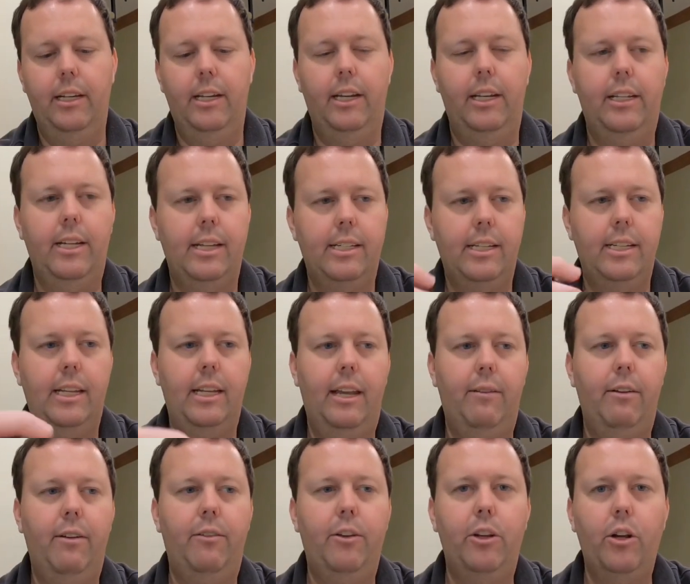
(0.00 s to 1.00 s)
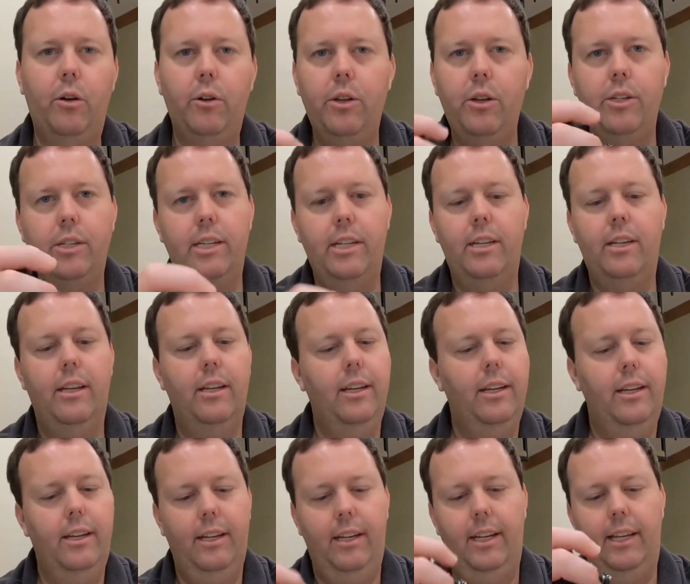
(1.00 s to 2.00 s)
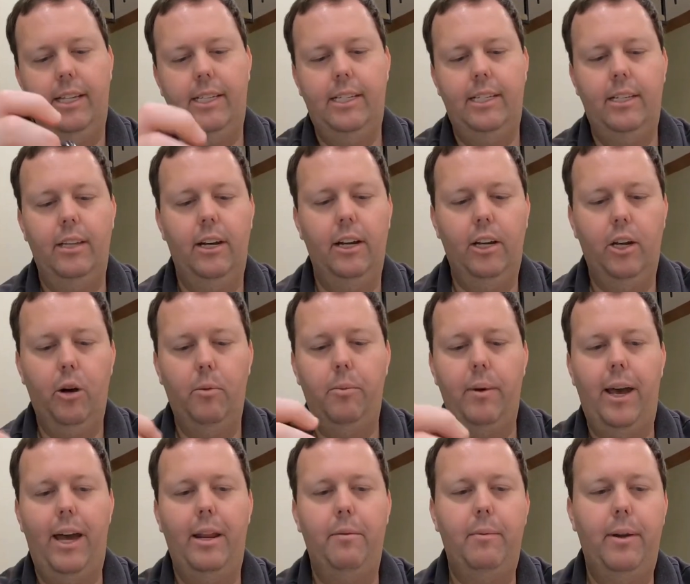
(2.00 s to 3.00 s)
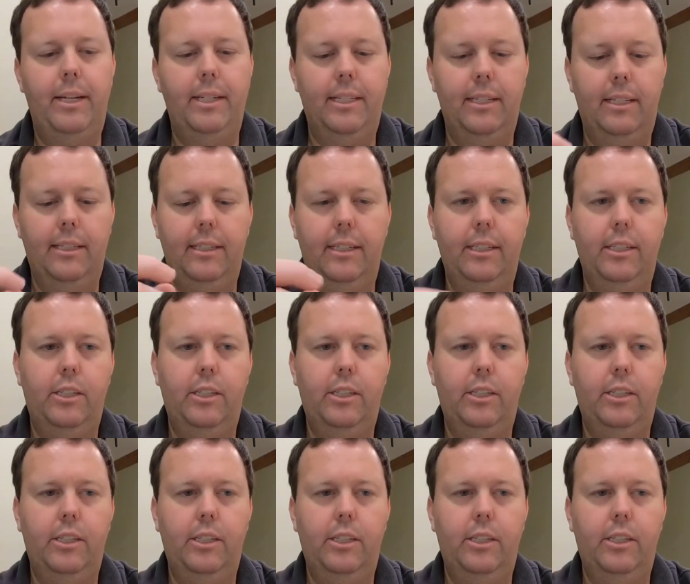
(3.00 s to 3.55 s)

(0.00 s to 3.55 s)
It doesn't, even if you don't use it, it's gonna go bad basically.